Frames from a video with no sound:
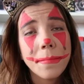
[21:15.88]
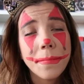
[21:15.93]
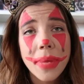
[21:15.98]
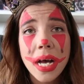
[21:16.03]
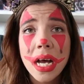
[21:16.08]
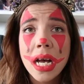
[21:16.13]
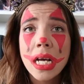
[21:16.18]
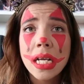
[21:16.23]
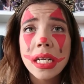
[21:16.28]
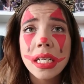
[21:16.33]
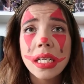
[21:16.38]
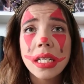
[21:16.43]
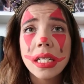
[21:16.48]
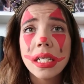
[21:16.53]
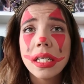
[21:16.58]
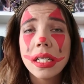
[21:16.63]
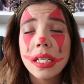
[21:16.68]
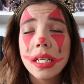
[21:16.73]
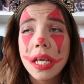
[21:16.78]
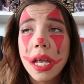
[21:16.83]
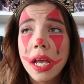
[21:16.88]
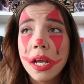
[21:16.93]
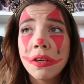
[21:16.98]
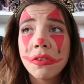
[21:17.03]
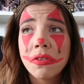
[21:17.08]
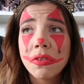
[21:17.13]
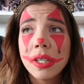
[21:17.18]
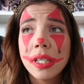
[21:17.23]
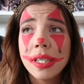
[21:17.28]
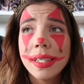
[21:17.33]
But
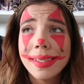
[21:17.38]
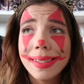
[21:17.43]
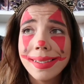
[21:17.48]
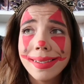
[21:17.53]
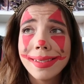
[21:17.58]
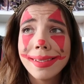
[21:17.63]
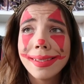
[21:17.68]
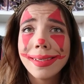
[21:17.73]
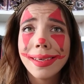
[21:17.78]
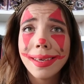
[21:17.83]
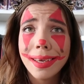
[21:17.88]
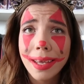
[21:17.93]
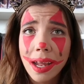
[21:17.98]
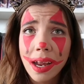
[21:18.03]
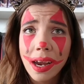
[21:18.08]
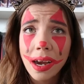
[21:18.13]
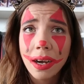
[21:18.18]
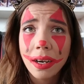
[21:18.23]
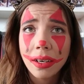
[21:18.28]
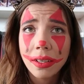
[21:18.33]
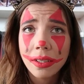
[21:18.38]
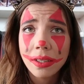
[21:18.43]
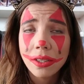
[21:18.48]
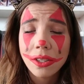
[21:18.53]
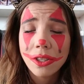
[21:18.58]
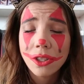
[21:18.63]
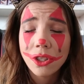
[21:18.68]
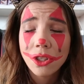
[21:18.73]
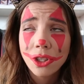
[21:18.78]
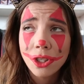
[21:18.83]
Kendra didn't care.
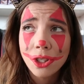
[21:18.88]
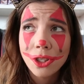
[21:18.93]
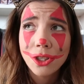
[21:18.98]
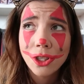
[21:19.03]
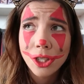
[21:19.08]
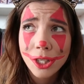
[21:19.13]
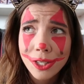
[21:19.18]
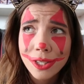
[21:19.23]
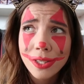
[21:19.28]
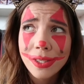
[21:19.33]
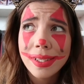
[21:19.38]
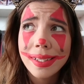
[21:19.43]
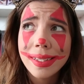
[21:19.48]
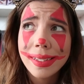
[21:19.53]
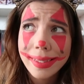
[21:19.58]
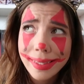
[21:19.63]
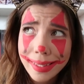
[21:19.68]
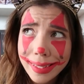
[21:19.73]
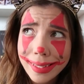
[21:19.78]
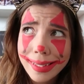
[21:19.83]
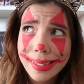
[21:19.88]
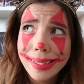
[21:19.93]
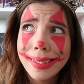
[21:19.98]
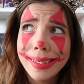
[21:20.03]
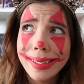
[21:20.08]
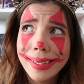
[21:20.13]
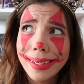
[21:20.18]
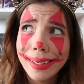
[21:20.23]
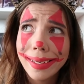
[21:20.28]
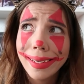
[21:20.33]
She just
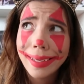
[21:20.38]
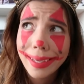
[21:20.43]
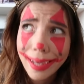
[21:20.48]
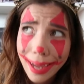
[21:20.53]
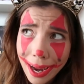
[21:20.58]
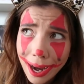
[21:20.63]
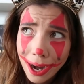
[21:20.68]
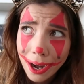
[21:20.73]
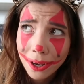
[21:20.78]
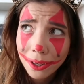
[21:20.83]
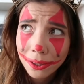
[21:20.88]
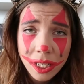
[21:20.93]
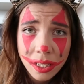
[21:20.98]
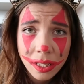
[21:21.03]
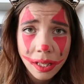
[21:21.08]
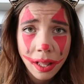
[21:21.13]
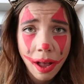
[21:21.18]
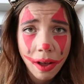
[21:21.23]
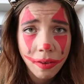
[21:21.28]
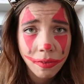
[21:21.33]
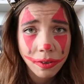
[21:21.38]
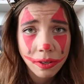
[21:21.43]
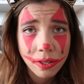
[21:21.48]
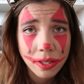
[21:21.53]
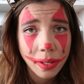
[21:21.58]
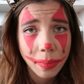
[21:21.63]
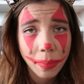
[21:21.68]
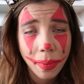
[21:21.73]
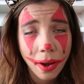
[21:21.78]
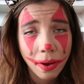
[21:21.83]
didn't care. She doesn't love
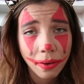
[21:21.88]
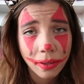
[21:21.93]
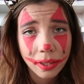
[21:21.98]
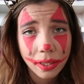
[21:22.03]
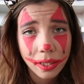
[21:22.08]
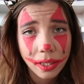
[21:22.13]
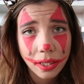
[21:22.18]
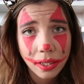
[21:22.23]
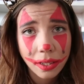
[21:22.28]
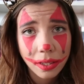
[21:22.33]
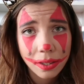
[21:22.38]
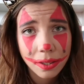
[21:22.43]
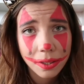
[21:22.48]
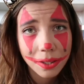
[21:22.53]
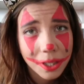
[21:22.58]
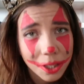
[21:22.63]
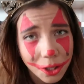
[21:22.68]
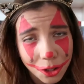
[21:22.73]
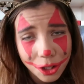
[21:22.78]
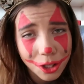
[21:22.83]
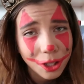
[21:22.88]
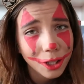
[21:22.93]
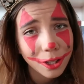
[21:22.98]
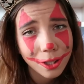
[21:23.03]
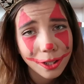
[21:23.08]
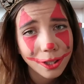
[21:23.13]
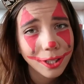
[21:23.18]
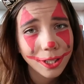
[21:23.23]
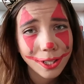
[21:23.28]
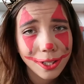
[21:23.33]
us, apparently. She
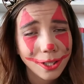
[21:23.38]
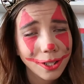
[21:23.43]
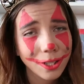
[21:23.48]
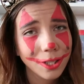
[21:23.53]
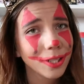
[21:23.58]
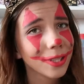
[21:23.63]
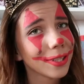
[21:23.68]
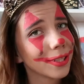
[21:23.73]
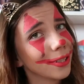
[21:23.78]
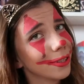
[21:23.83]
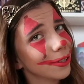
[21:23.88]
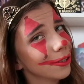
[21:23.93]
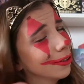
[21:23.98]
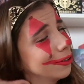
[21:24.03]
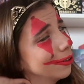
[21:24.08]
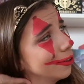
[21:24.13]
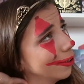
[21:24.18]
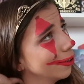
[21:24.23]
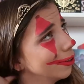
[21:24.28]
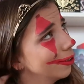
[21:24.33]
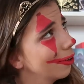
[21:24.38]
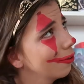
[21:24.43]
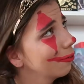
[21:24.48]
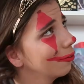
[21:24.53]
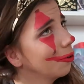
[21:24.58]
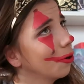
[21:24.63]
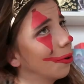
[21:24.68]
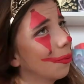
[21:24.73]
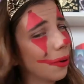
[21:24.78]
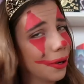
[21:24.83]
doesn't
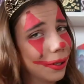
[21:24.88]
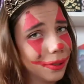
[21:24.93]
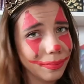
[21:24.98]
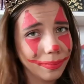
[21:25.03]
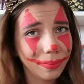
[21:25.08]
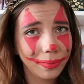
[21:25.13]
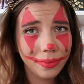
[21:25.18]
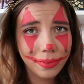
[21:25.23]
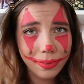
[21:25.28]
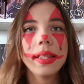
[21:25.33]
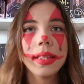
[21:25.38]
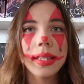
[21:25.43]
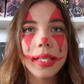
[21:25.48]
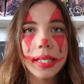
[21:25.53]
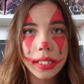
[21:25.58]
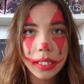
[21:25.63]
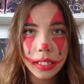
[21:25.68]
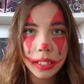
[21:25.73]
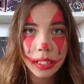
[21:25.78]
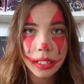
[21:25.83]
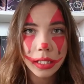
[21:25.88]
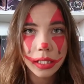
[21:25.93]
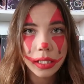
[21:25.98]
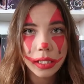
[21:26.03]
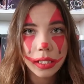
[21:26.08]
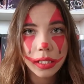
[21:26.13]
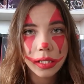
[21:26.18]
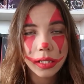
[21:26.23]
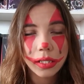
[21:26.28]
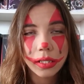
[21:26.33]
love no one. This
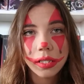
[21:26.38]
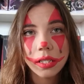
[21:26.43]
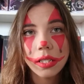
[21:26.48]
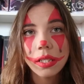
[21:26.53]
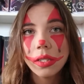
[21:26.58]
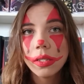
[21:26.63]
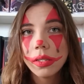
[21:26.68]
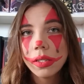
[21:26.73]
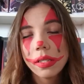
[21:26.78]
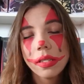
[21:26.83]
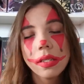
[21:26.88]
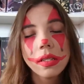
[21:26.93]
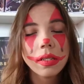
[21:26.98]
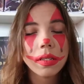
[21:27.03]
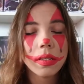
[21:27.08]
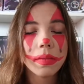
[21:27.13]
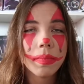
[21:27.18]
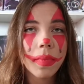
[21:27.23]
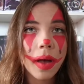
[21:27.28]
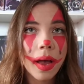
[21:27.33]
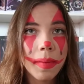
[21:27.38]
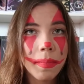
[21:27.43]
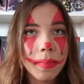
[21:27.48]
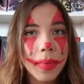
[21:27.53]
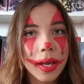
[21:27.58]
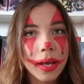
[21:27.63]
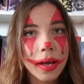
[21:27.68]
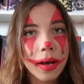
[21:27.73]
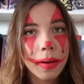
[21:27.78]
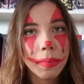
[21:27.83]
is my
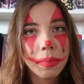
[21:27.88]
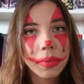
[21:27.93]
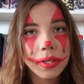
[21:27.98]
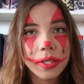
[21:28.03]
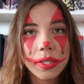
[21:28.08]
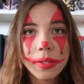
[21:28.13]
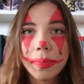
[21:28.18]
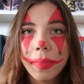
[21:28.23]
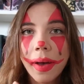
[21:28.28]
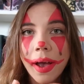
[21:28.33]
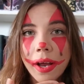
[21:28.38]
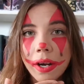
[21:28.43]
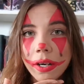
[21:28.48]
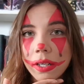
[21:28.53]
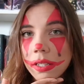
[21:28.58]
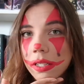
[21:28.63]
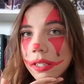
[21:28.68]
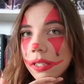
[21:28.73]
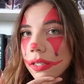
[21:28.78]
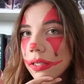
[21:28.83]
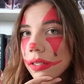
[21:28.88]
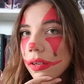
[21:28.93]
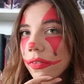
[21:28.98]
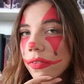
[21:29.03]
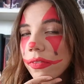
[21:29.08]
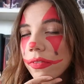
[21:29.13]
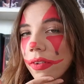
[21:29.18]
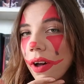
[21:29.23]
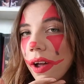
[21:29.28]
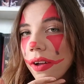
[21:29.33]
makeup inspired
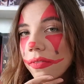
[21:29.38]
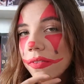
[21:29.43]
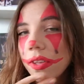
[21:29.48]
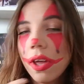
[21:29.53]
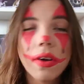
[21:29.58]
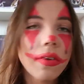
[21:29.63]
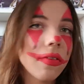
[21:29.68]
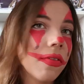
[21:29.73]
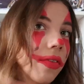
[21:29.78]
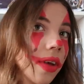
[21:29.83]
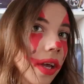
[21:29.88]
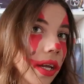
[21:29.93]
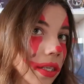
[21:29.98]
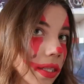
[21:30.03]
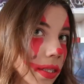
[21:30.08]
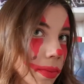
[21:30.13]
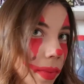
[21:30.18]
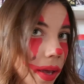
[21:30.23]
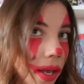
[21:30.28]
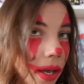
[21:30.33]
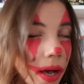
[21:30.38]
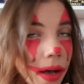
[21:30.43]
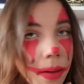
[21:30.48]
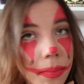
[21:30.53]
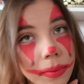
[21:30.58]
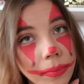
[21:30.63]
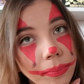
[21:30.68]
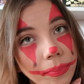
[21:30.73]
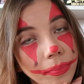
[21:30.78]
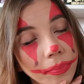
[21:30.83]
Five Dark Fates
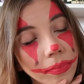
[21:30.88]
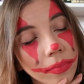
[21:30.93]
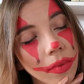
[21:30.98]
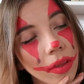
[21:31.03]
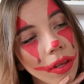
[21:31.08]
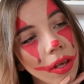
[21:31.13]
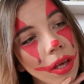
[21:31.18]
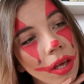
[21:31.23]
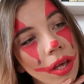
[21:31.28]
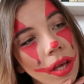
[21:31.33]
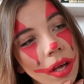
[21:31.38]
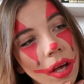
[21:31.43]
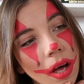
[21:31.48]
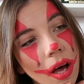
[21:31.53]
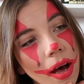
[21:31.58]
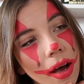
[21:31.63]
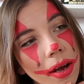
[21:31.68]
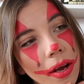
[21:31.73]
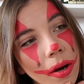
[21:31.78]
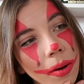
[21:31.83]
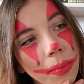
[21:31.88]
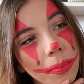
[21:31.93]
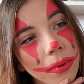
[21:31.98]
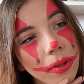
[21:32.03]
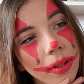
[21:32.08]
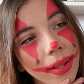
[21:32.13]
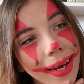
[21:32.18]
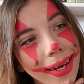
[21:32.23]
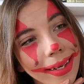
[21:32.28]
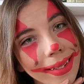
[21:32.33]
makeup. I hope
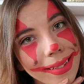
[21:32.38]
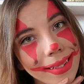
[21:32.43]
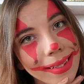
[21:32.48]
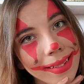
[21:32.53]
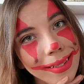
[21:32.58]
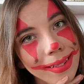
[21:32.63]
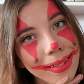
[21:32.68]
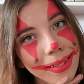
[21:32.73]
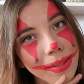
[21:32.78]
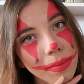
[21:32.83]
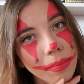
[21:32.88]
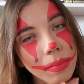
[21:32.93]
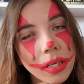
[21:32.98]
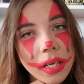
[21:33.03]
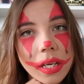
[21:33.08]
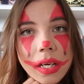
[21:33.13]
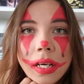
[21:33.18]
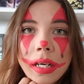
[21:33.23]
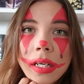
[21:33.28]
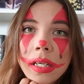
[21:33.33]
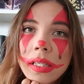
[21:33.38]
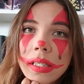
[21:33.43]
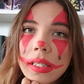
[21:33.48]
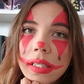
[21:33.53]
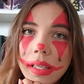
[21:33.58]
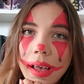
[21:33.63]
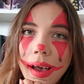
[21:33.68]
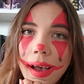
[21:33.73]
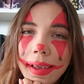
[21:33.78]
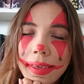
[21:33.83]
you liked it,
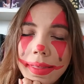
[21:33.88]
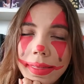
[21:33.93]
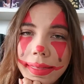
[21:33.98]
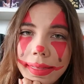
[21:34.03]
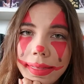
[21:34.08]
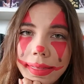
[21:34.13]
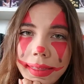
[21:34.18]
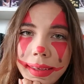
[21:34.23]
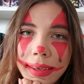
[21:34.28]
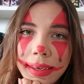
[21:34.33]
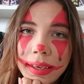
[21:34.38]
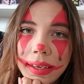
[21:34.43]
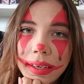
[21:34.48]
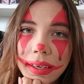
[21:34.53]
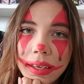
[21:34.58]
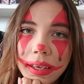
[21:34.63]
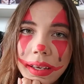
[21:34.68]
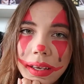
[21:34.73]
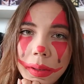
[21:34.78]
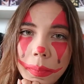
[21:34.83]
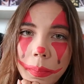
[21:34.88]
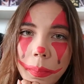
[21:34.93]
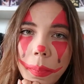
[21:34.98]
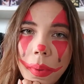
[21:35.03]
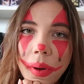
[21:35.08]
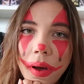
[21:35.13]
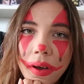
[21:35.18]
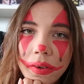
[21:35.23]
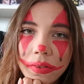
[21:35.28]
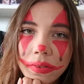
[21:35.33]
because I think it
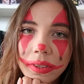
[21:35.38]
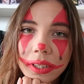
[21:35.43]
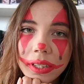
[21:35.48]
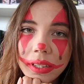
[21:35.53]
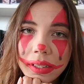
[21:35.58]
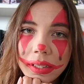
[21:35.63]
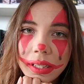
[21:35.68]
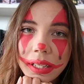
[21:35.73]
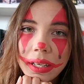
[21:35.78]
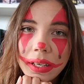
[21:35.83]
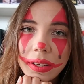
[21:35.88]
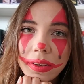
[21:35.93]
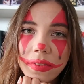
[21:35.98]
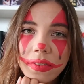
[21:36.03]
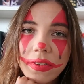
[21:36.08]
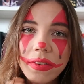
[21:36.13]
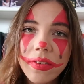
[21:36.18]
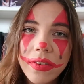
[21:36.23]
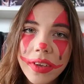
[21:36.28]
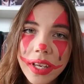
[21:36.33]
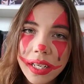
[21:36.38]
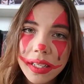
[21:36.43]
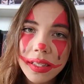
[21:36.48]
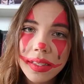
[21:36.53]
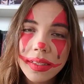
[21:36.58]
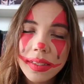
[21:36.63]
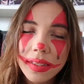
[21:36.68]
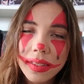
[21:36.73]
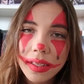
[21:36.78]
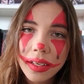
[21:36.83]
perfectly
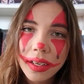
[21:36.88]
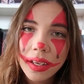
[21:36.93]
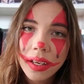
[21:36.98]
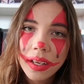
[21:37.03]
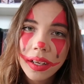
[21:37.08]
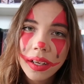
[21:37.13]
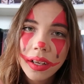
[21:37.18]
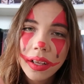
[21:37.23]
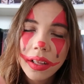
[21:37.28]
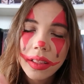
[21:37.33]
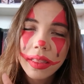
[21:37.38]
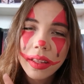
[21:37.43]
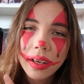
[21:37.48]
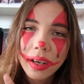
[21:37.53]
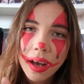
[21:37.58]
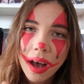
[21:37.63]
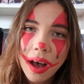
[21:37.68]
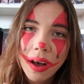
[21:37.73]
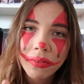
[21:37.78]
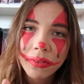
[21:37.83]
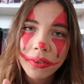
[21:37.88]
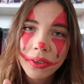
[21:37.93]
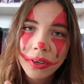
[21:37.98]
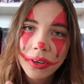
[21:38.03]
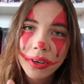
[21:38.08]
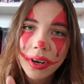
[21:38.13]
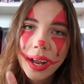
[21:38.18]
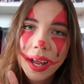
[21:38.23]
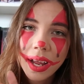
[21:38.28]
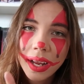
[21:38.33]
fits the
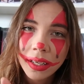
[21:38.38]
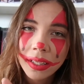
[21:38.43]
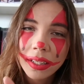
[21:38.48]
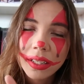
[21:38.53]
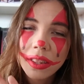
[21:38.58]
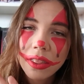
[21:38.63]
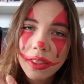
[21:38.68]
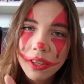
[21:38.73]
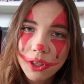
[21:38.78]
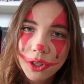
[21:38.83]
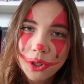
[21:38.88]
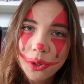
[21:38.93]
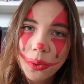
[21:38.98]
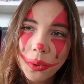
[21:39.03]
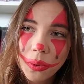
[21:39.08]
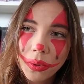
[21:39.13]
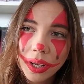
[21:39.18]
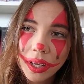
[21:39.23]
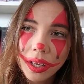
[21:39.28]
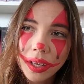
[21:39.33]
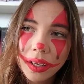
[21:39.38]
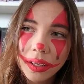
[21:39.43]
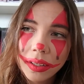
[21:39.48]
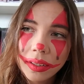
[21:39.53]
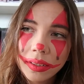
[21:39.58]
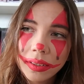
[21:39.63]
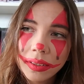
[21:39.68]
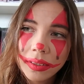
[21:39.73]
cover and the story.